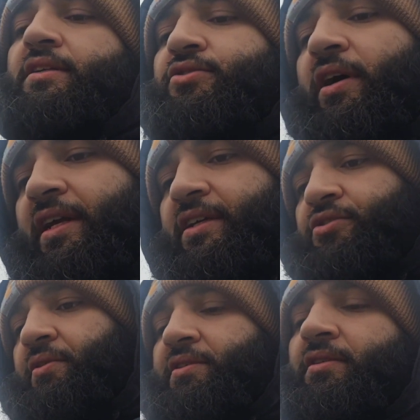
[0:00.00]
try to get
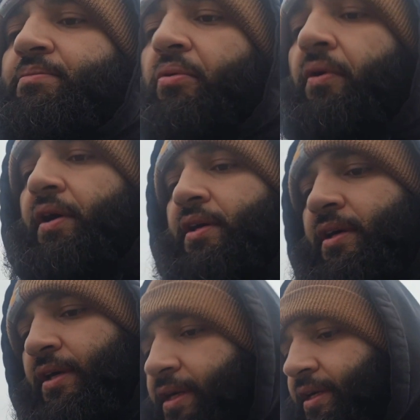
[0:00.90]
straight to the point.
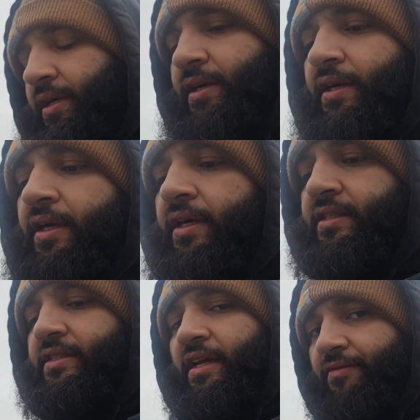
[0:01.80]

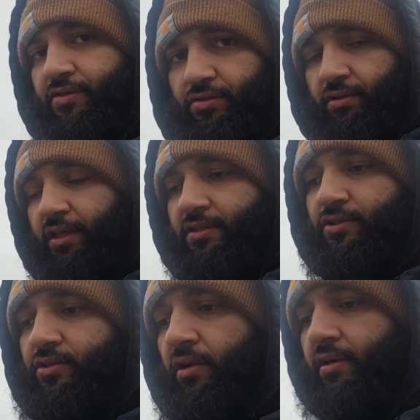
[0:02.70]
It's never too late to
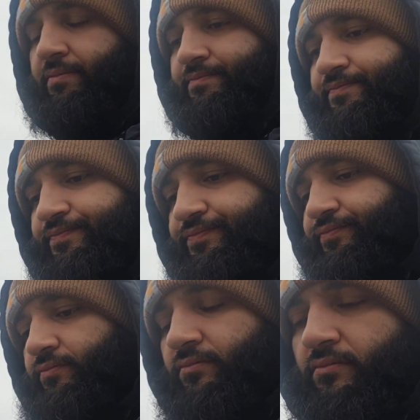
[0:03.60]
start.
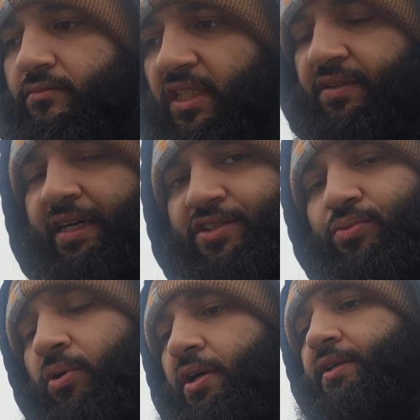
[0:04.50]
That's
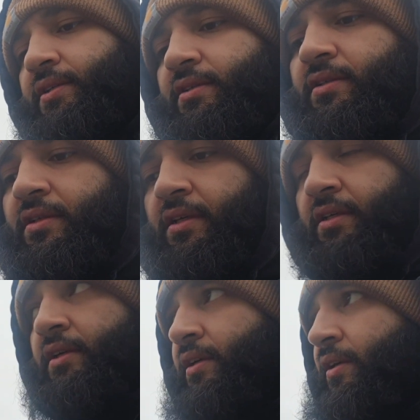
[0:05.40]
one.
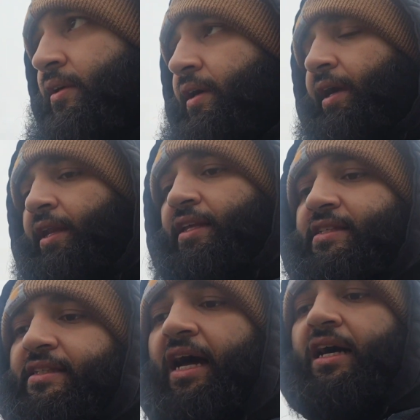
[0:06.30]
And
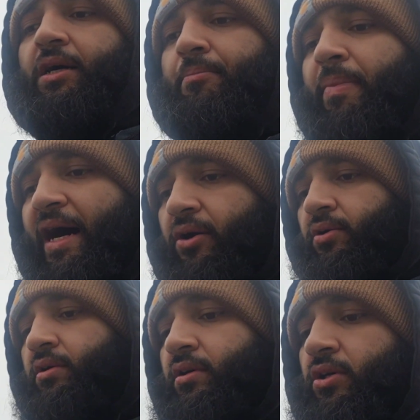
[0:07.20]
it's not about
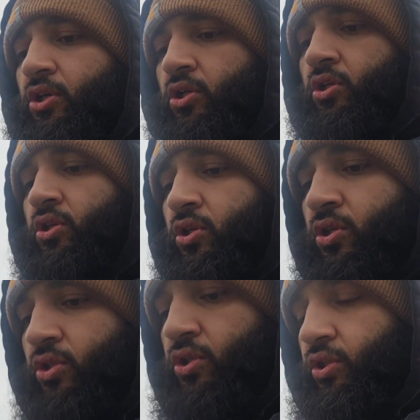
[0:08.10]

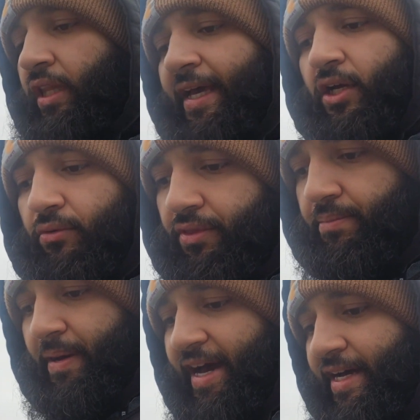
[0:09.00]
let go of the
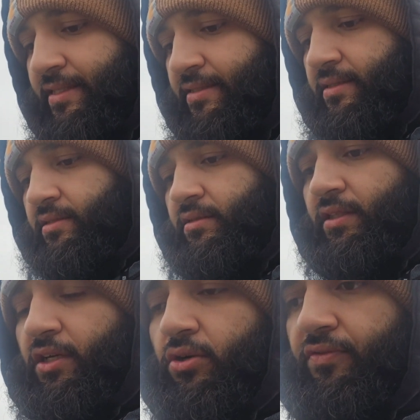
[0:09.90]
past,
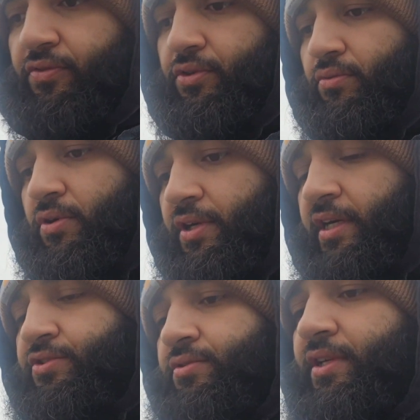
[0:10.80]
let go of who you were
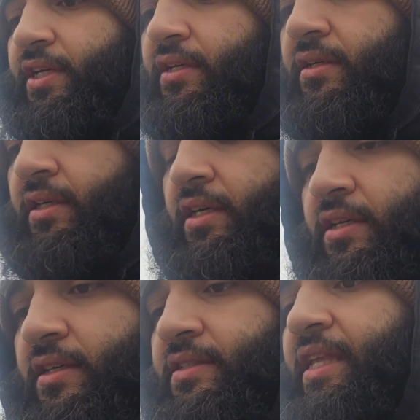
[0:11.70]
yesterday,
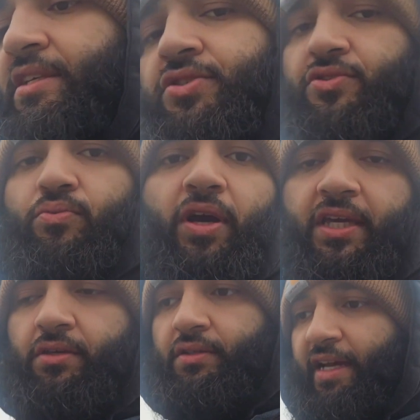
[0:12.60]
because that's just
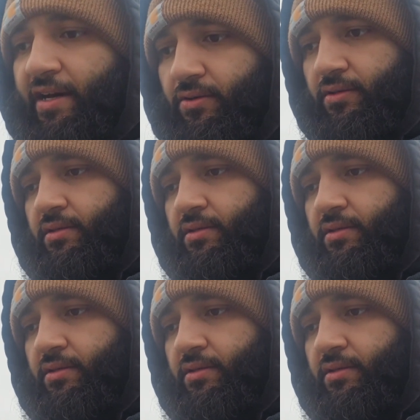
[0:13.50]
weighing you down.